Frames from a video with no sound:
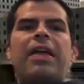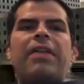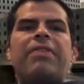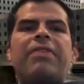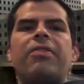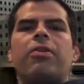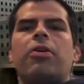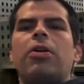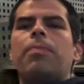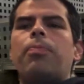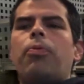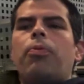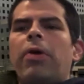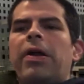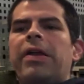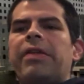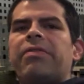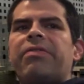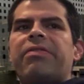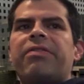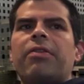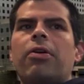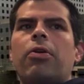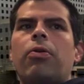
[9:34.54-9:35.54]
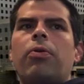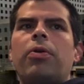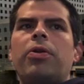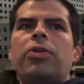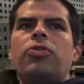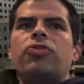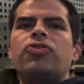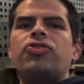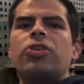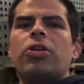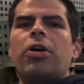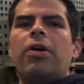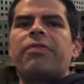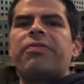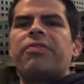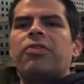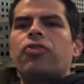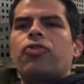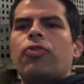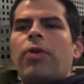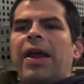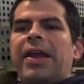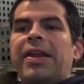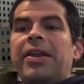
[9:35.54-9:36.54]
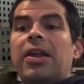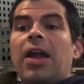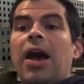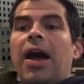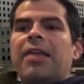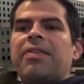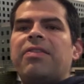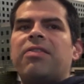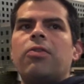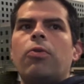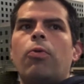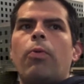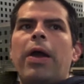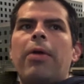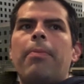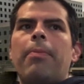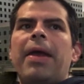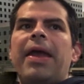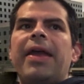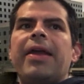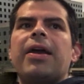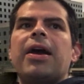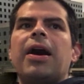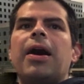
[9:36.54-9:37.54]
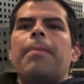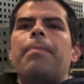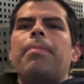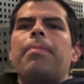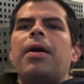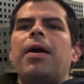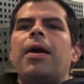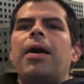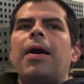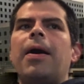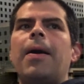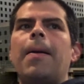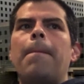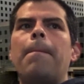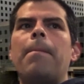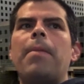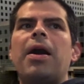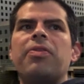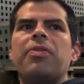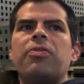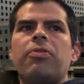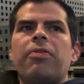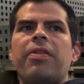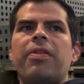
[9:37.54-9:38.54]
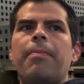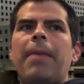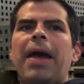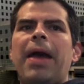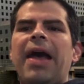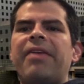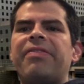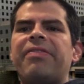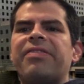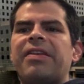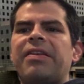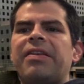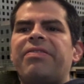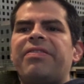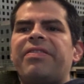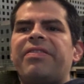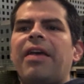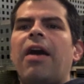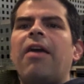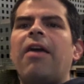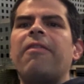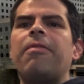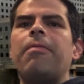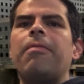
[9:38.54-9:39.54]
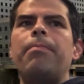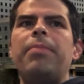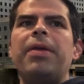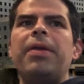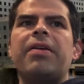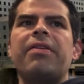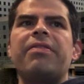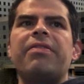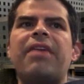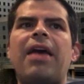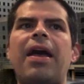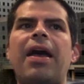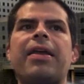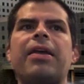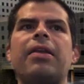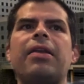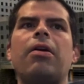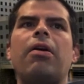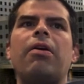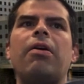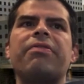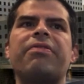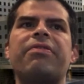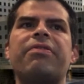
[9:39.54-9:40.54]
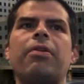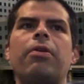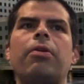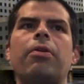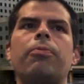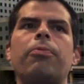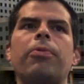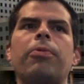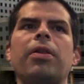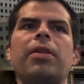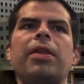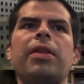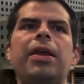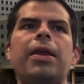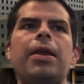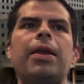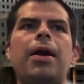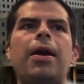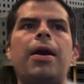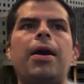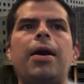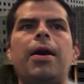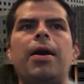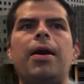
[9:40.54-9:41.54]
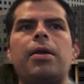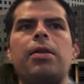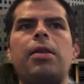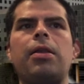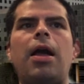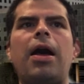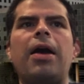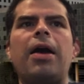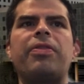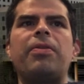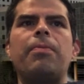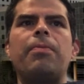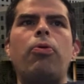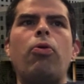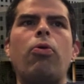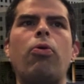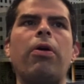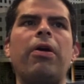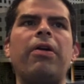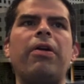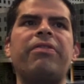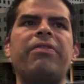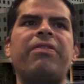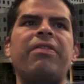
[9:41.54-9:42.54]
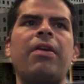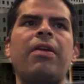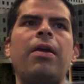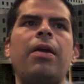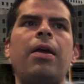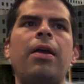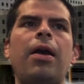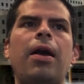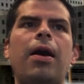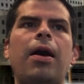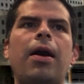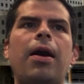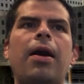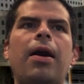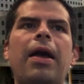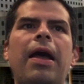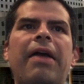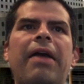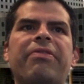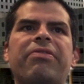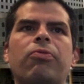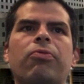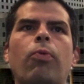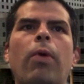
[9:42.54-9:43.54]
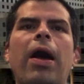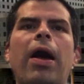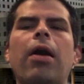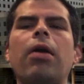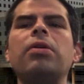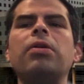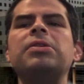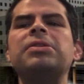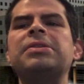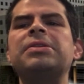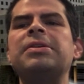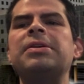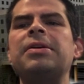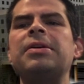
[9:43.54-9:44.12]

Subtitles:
that's a good point. So you should also try not to wear makeup under the mask itself, because that can also really clog the pores as well.